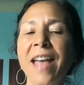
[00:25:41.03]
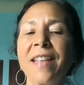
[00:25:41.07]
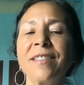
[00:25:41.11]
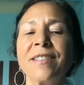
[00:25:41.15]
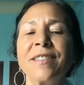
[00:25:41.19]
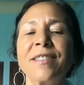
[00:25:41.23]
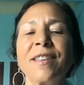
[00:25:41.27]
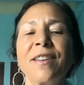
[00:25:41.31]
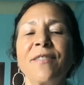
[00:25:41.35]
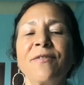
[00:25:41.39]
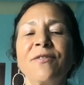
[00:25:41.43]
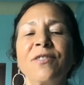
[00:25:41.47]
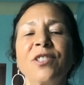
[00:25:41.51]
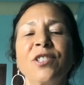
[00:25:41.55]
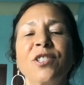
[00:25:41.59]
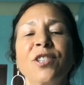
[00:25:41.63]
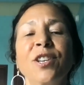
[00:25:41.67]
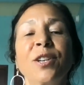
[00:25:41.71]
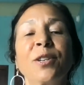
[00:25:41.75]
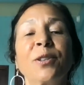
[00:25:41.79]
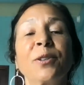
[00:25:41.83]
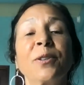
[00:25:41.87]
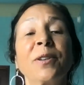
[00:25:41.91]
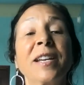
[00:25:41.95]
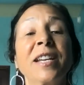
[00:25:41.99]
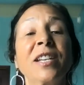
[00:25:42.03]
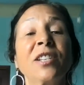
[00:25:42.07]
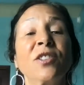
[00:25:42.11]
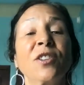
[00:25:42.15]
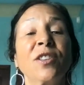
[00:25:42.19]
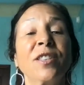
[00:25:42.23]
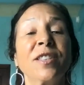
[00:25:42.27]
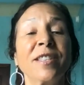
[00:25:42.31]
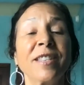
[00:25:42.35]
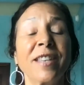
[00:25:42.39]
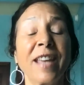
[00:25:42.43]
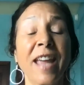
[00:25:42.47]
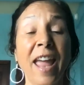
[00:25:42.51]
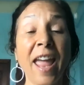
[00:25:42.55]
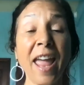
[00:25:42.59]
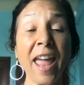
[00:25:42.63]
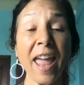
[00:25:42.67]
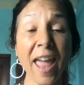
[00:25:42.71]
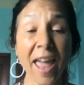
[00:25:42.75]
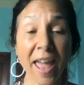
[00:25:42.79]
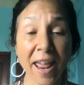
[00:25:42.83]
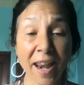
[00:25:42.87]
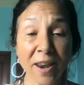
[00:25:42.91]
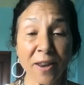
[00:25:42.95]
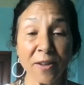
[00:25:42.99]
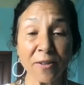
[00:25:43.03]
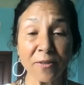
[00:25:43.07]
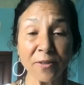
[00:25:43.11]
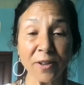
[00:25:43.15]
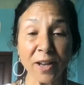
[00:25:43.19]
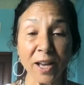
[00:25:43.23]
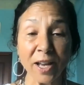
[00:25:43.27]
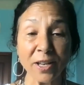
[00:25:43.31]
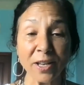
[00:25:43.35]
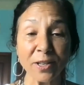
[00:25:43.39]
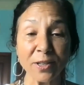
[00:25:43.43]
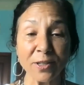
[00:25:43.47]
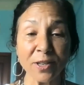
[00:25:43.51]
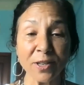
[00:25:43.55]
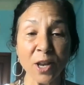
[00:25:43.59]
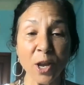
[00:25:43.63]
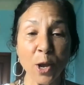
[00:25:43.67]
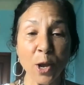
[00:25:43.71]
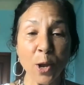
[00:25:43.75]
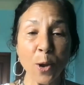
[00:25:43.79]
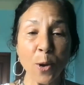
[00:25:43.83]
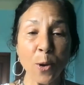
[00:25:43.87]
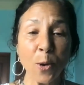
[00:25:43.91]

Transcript: and 7 generations ahead of us,